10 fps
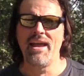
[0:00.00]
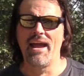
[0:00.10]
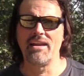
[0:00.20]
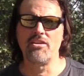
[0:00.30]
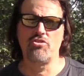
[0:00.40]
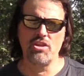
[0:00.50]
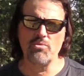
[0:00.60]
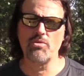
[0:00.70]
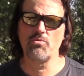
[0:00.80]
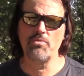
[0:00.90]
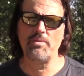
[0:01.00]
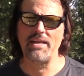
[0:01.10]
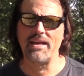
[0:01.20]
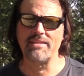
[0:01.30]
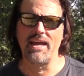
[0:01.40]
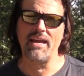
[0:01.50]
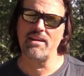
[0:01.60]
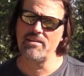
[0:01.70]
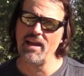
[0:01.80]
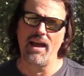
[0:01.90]
And Gina was with me that day.
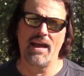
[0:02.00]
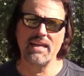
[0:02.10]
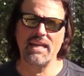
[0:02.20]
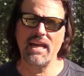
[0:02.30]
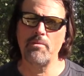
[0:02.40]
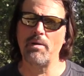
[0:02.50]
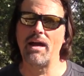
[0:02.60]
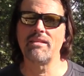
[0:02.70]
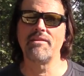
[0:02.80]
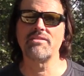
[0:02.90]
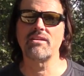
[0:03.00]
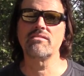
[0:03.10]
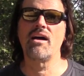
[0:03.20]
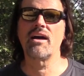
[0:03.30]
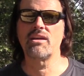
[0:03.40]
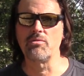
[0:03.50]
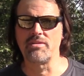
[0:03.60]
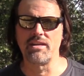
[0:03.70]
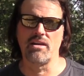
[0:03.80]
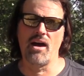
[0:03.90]
And again, by 11 o'clock, it
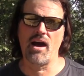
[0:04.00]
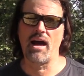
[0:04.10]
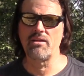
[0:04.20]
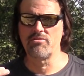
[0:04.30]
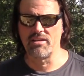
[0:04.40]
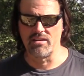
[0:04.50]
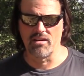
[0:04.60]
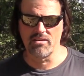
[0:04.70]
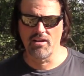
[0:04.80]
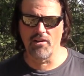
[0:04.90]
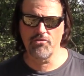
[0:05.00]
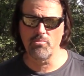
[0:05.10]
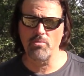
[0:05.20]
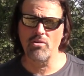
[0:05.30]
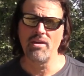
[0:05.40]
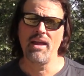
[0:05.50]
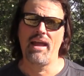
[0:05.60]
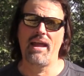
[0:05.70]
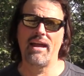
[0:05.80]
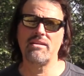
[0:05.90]
was getting hot. It was getting uncomfortable.
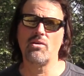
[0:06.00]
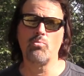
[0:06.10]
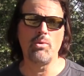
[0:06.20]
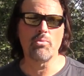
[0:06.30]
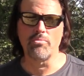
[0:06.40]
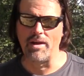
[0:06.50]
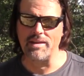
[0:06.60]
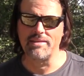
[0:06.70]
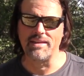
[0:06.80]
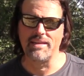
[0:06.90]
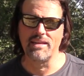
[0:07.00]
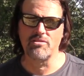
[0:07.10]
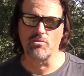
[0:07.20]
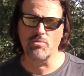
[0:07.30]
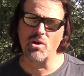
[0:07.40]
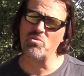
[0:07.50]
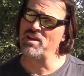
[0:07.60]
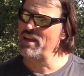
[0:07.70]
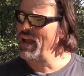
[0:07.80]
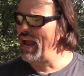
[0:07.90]
And we were ready to hit the road.
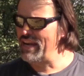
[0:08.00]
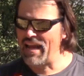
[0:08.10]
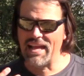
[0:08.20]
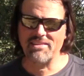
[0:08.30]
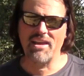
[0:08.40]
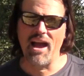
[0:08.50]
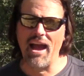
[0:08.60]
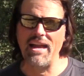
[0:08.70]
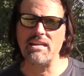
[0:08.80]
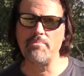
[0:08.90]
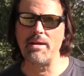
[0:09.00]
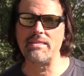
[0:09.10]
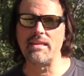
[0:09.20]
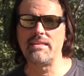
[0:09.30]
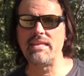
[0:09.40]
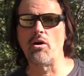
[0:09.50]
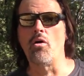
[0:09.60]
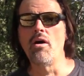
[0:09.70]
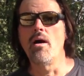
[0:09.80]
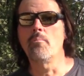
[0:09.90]
And that's kind of been the
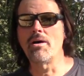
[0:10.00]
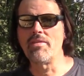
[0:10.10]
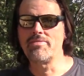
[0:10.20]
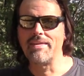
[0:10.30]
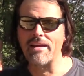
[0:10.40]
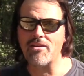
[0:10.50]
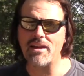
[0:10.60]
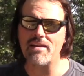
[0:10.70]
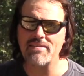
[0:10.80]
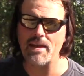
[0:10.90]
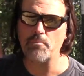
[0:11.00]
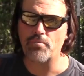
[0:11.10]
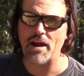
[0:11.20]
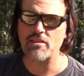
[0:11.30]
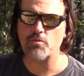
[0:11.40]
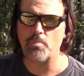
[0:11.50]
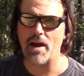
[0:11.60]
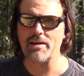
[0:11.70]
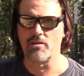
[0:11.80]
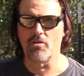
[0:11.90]
deal. But there is a bright
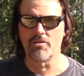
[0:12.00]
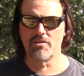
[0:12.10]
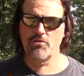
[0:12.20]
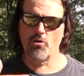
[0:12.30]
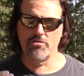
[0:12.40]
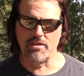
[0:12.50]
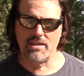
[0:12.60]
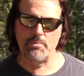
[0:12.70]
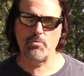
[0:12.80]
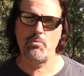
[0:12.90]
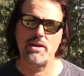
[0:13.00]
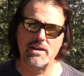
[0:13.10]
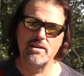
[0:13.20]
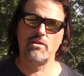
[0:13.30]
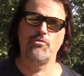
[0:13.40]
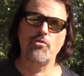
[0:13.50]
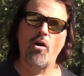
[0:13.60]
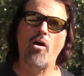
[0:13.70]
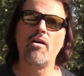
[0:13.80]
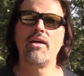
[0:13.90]
spot in all this. Of course, the deeper we get into
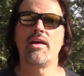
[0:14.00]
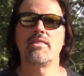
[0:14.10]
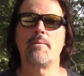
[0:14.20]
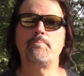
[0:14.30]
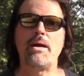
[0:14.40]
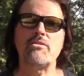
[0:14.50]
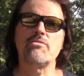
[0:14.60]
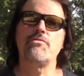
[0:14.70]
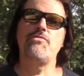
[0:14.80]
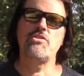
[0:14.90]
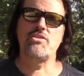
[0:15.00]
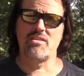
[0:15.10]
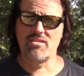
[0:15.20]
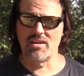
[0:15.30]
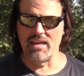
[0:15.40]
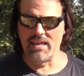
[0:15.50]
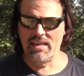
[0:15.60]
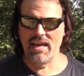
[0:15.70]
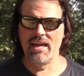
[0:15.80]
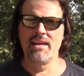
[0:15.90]
fall, the better the fishing's gonna
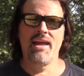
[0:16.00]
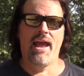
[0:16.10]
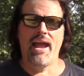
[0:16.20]
get.